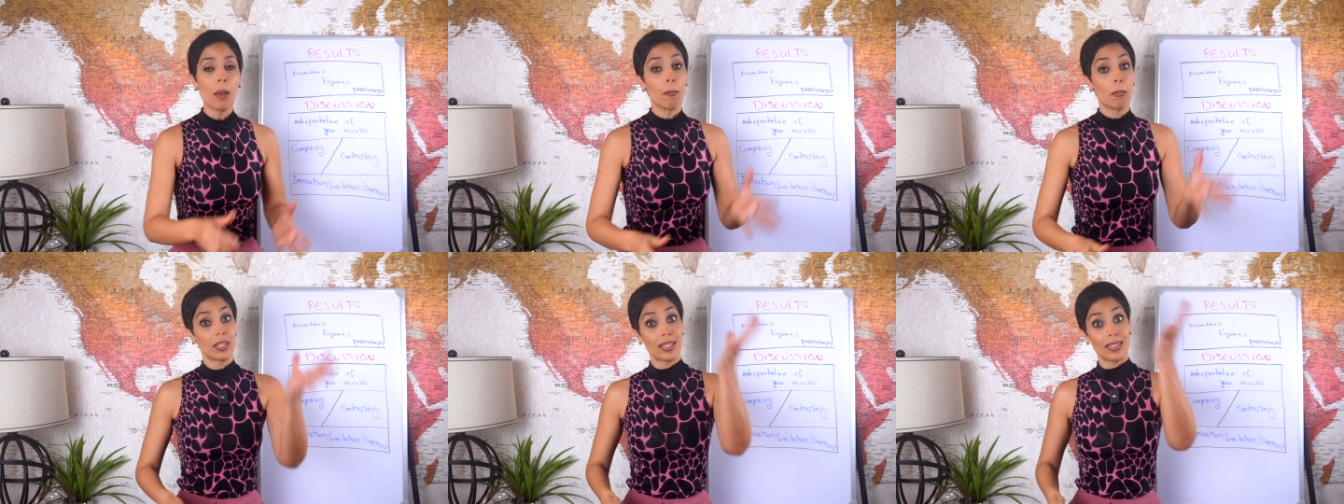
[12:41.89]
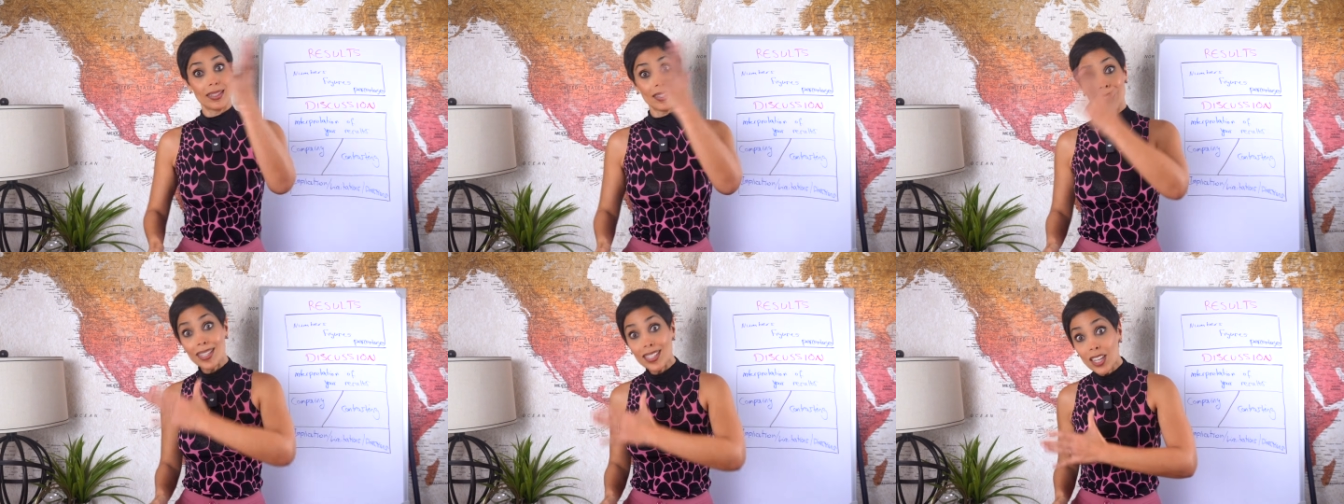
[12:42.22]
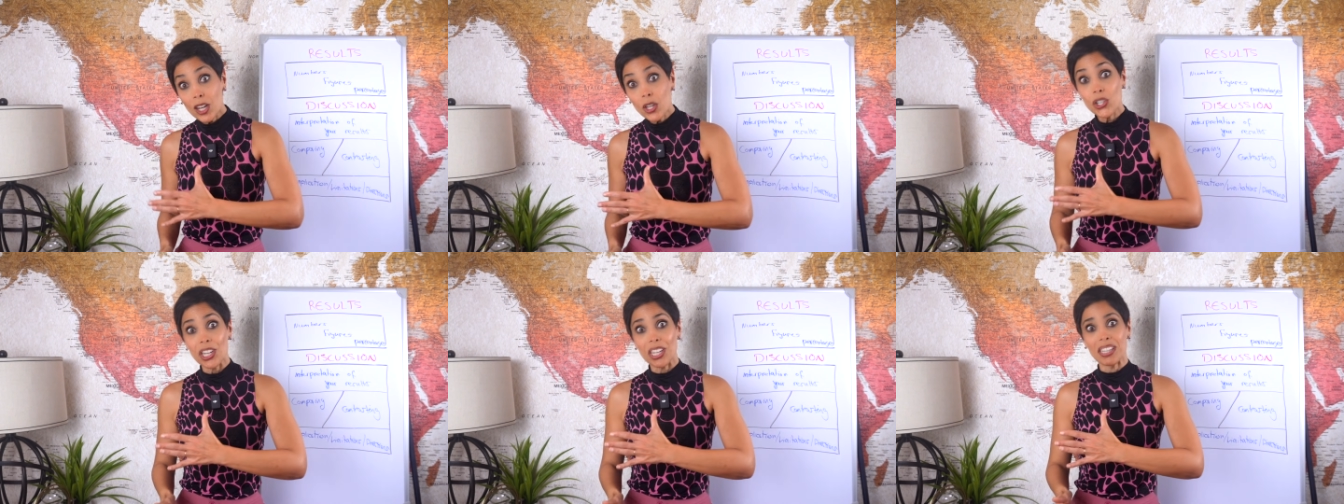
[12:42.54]
but the
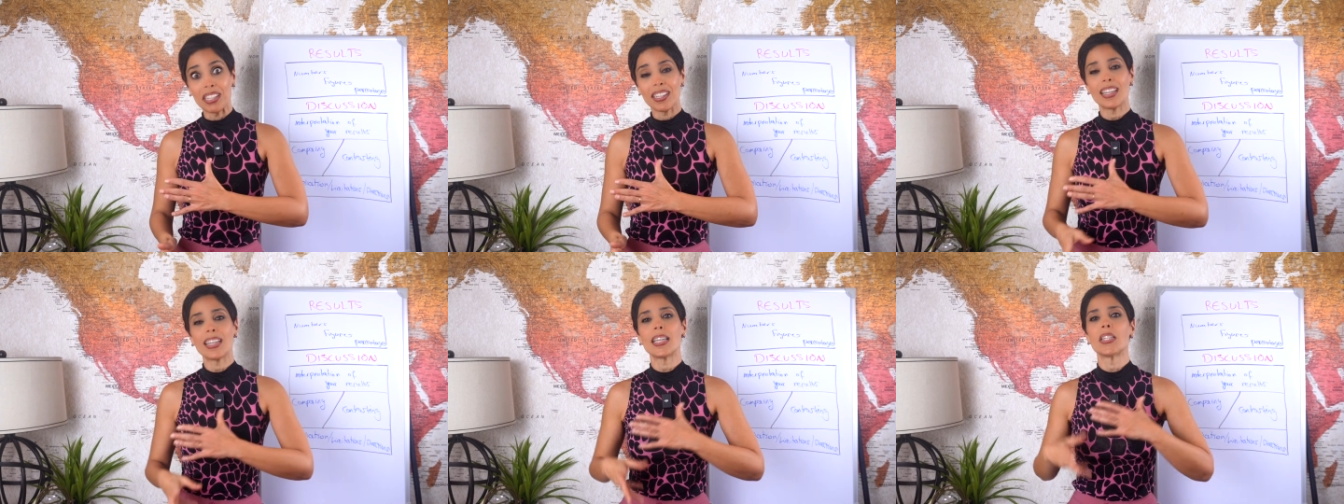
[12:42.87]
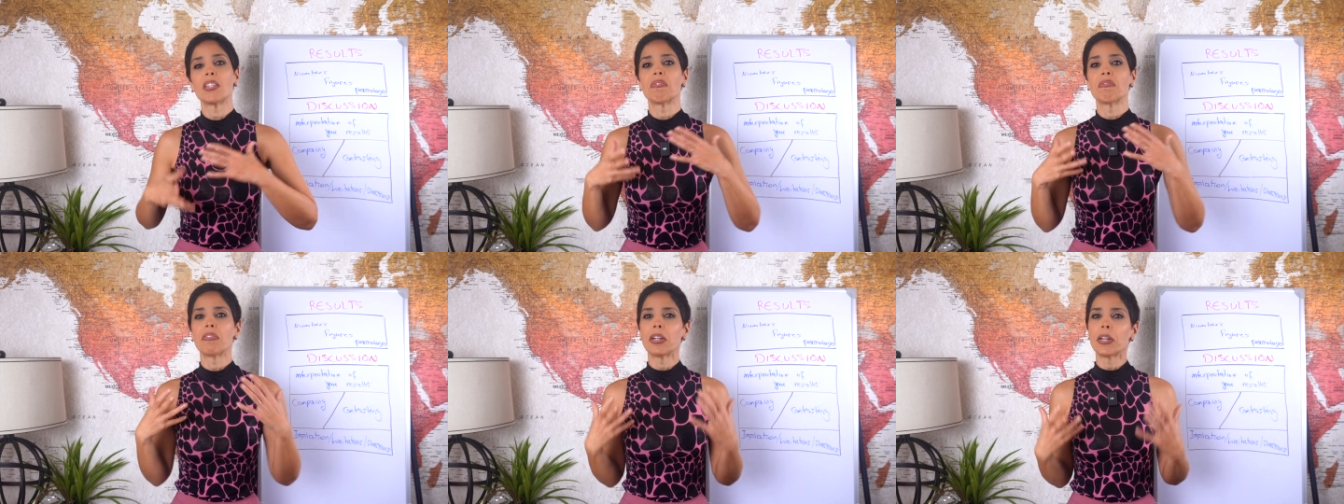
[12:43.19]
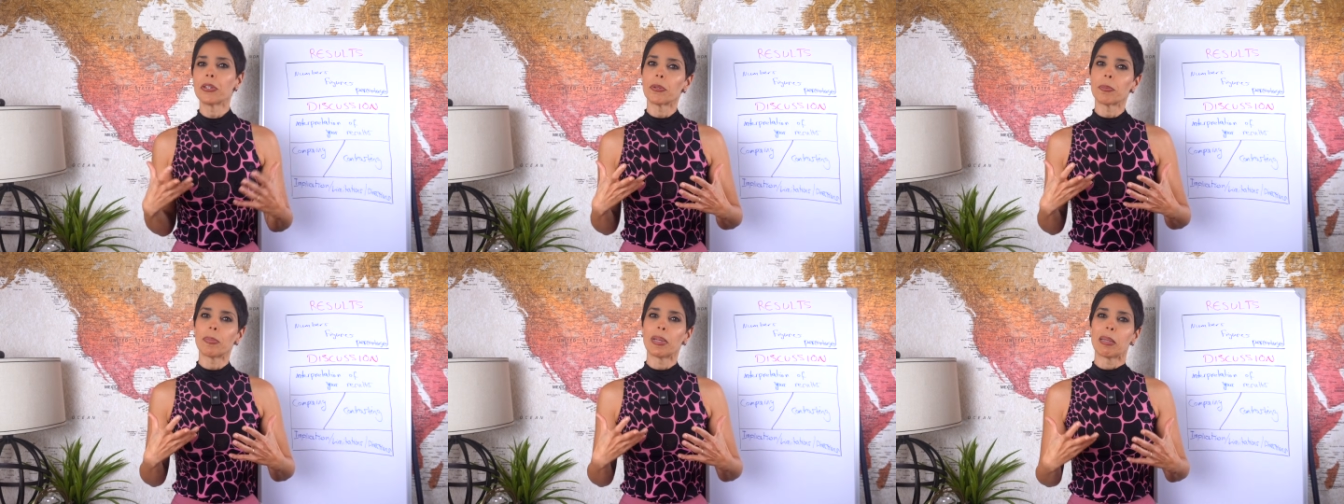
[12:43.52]
discussion is where
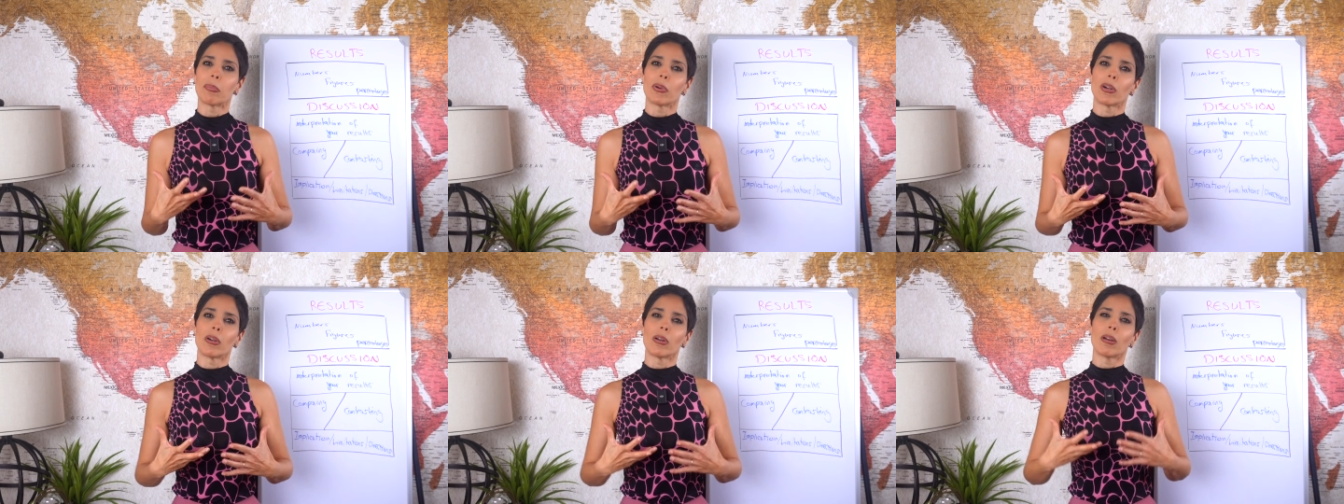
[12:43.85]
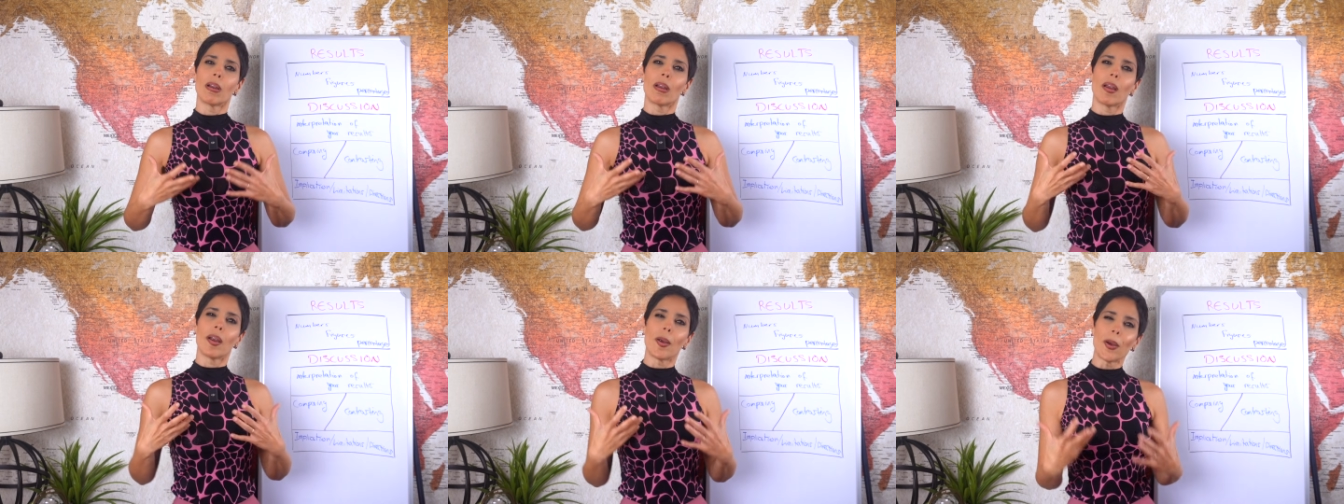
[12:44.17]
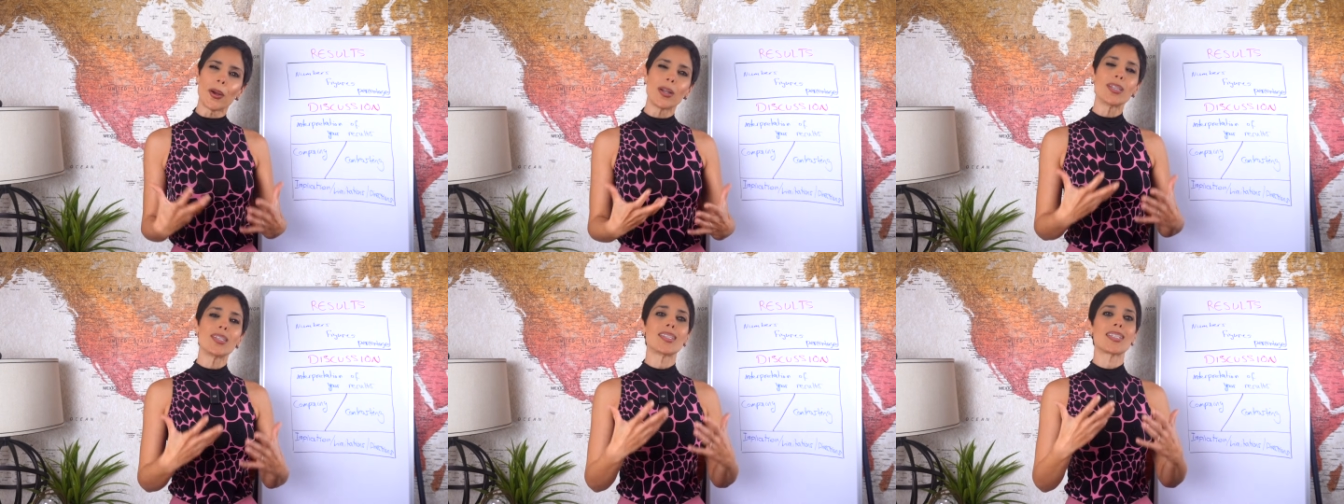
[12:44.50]
your paper
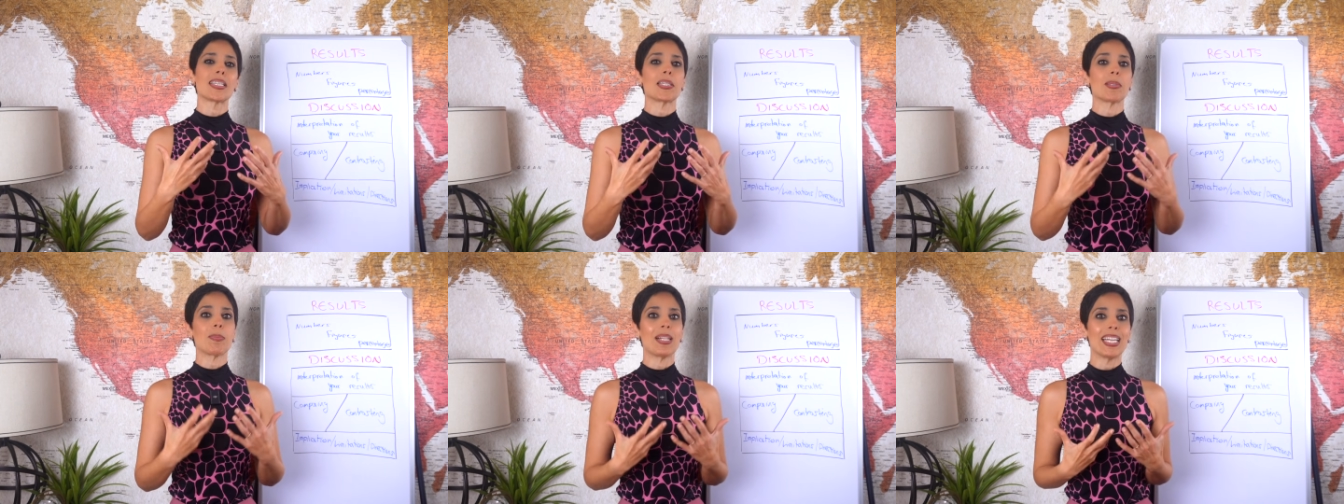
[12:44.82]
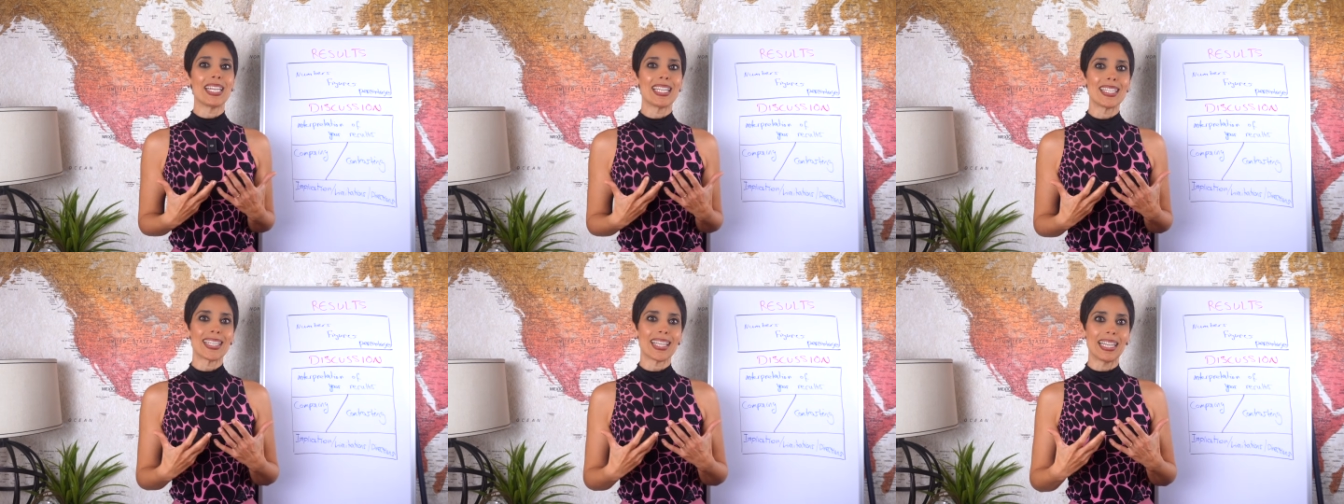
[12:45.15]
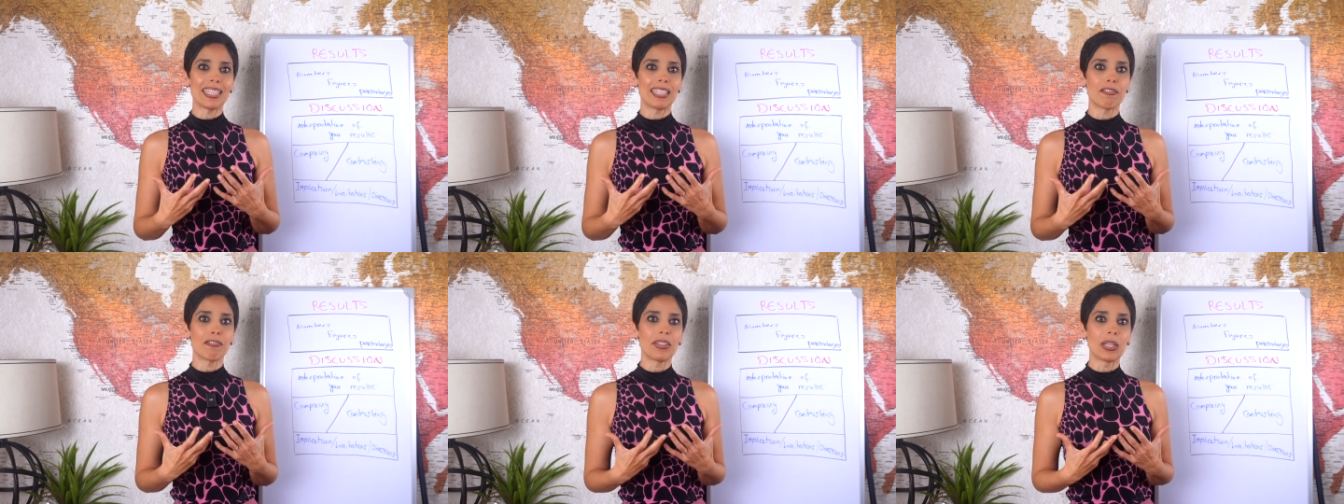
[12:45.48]
earns its place
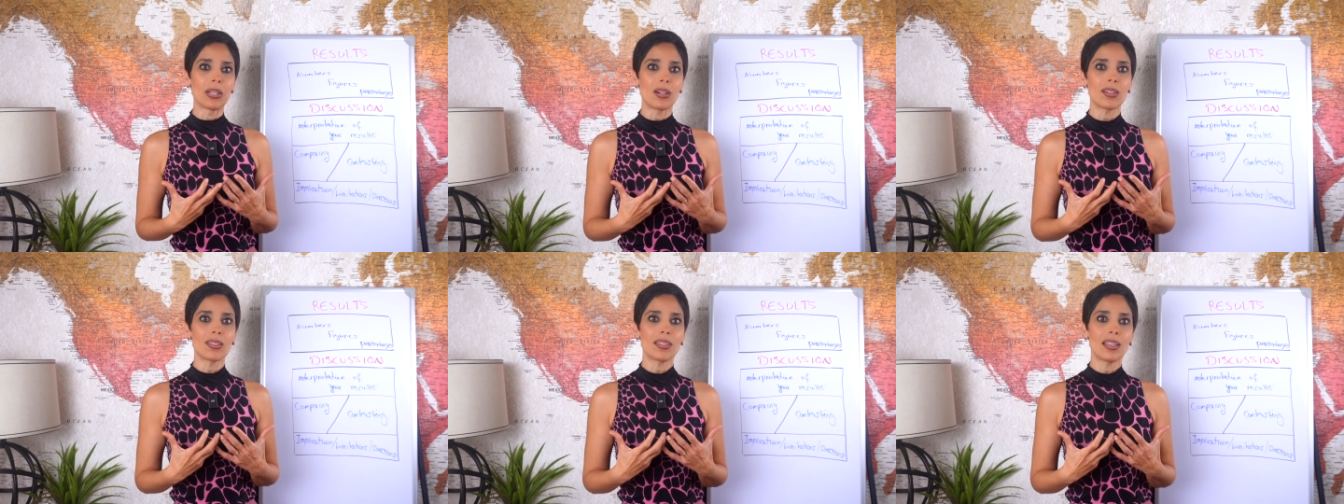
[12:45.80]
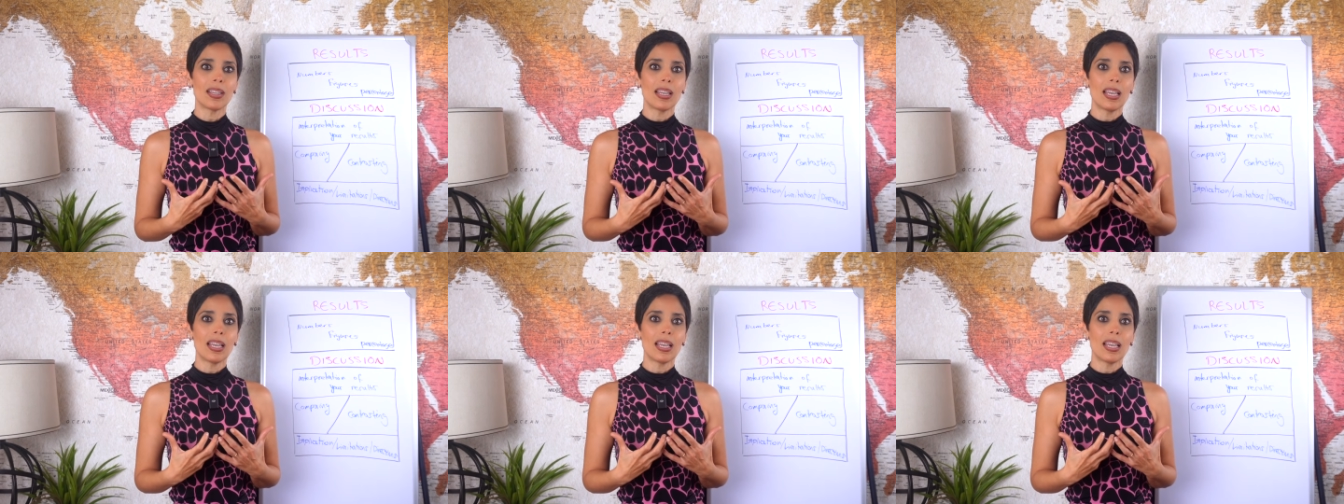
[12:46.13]
in the field,